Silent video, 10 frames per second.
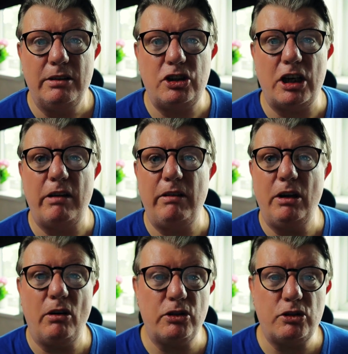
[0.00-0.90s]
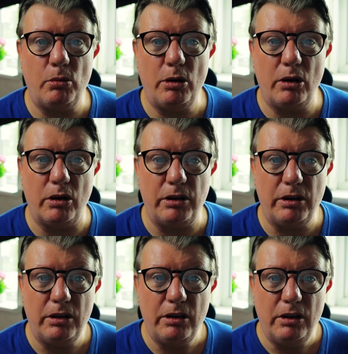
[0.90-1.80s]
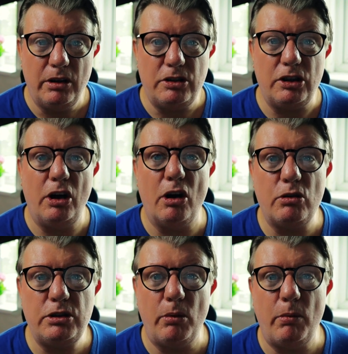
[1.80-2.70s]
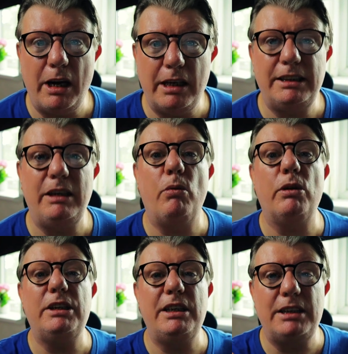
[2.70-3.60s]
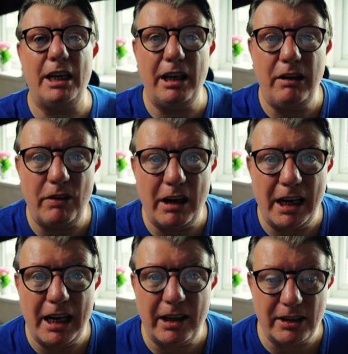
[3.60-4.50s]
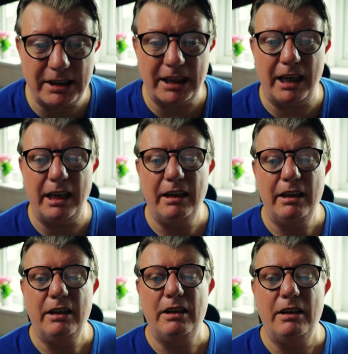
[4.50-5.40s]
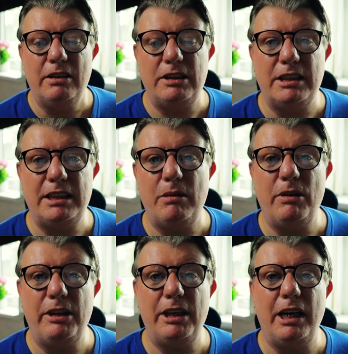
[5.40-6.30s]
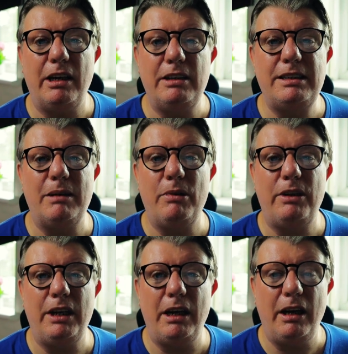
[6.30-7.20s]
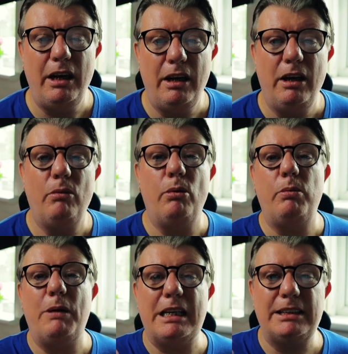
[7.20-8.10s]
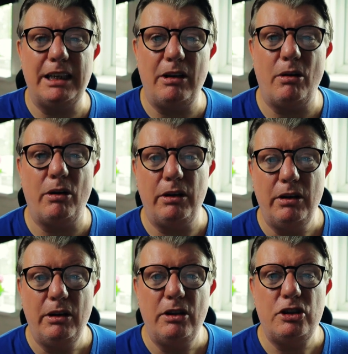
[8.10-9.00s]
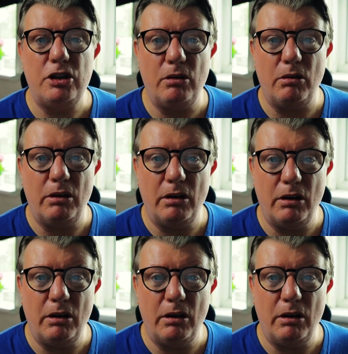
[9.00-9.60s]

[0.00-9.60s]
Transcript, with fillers: sharing God's word, to go to waste. He wanted to leave a legacy to Timothy, and Timothy would pass it on to